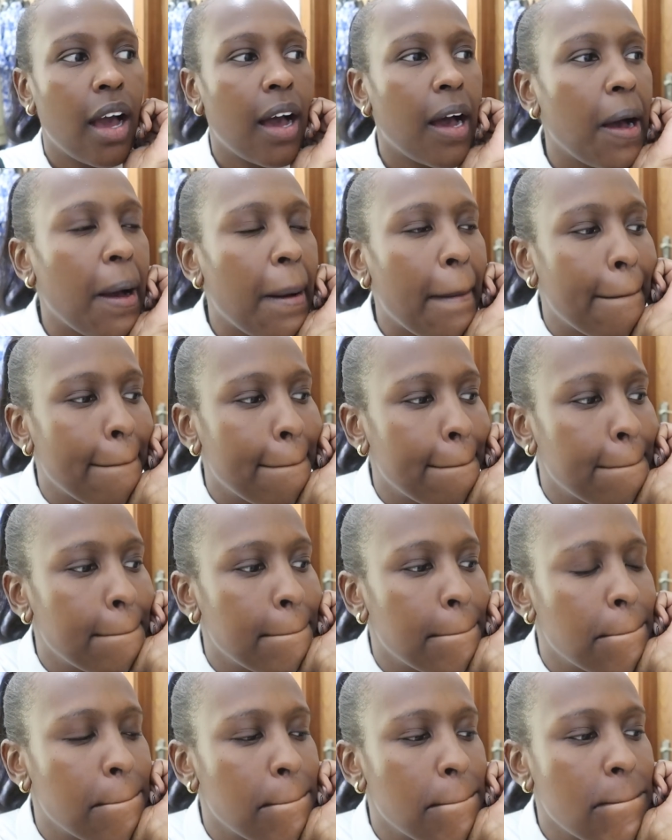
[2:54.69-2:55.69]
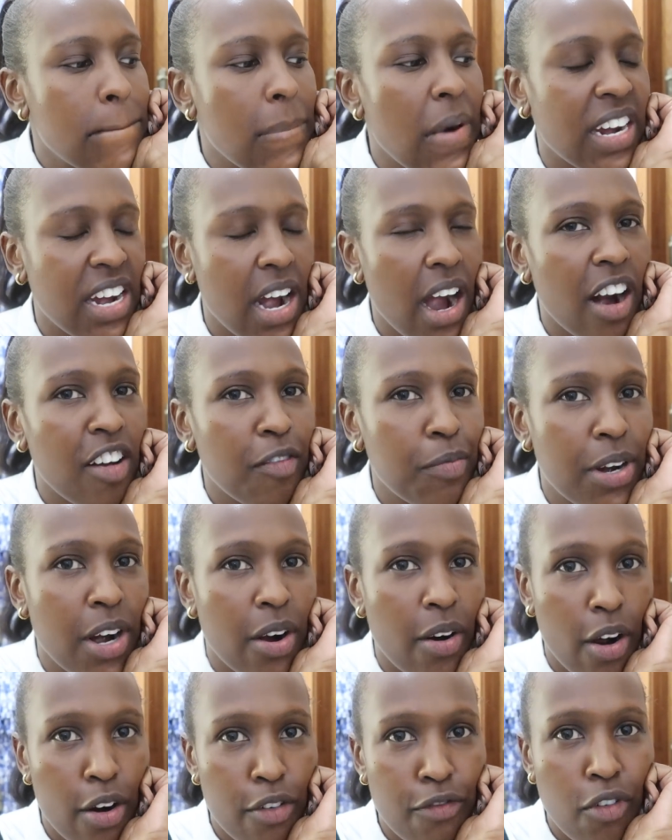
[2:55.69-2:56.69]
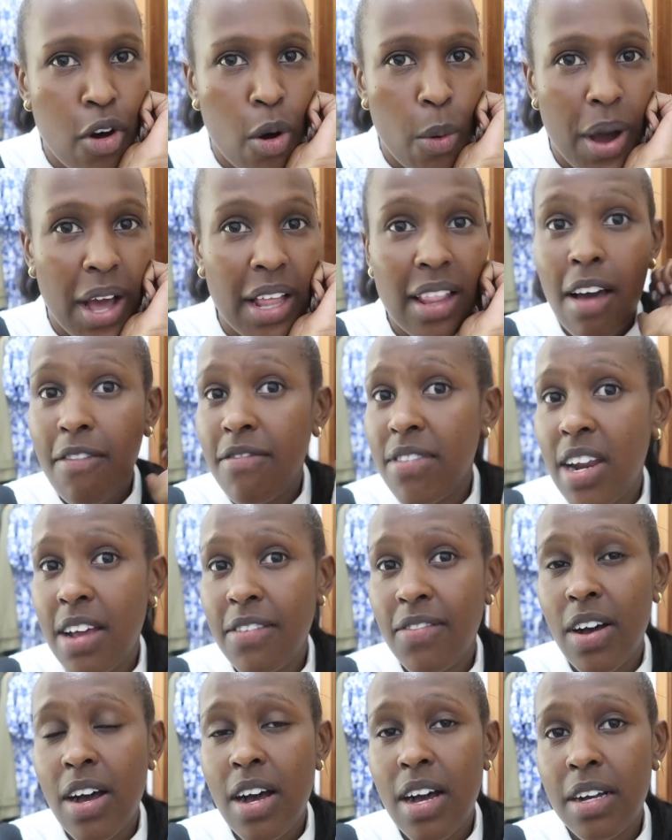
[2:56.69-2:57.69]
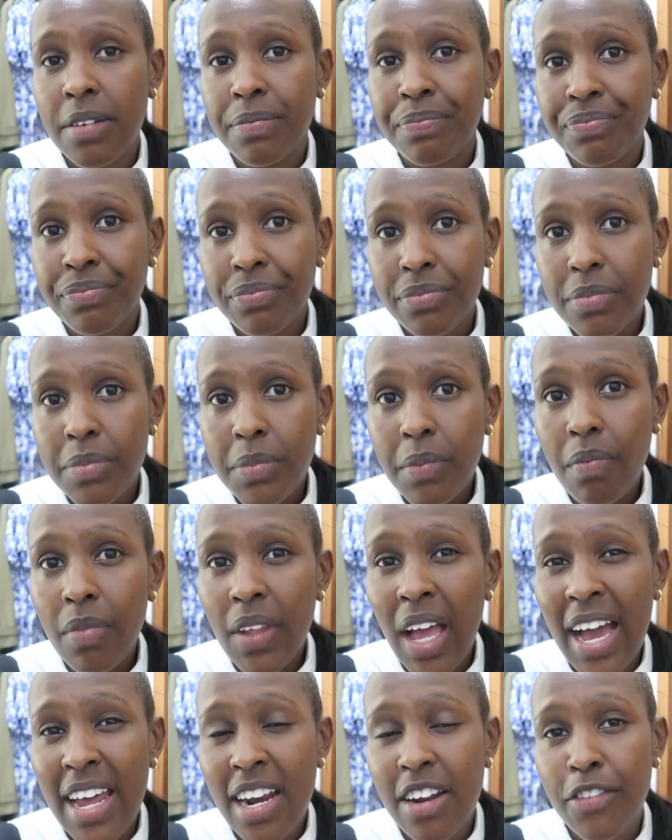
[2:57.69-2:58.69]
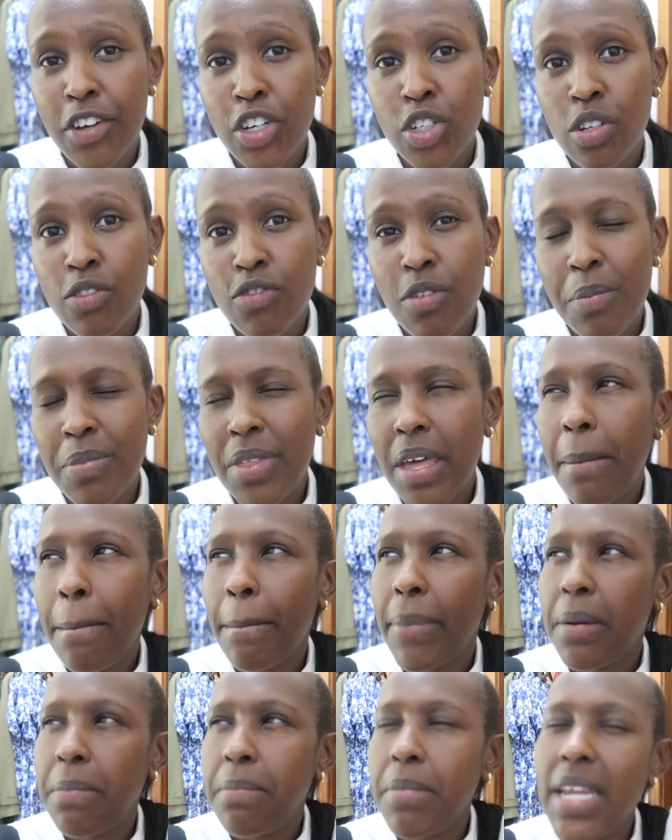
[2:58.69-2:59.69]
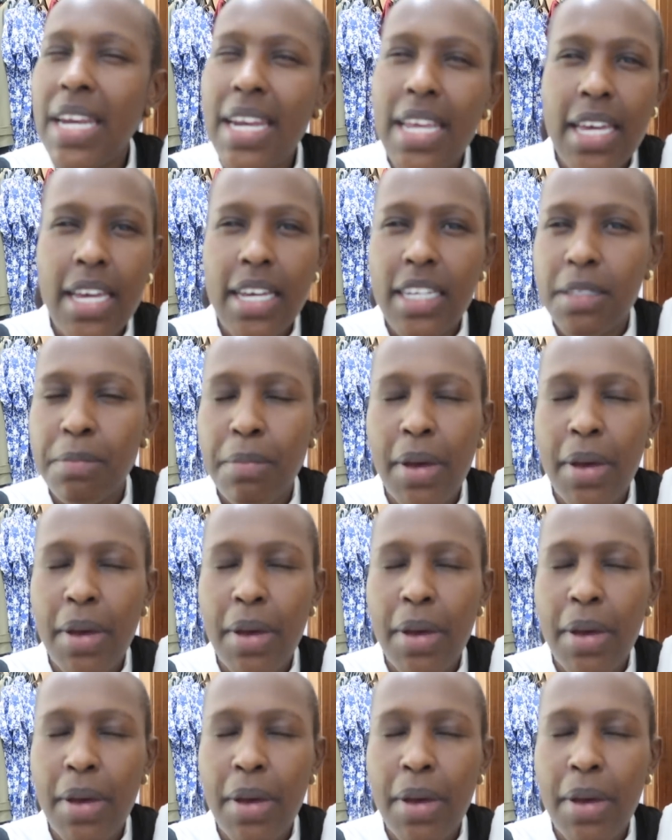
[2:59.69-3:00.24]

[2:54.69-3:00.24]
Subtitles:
Adara have been around for a while. I've never had a facial from them, but maybe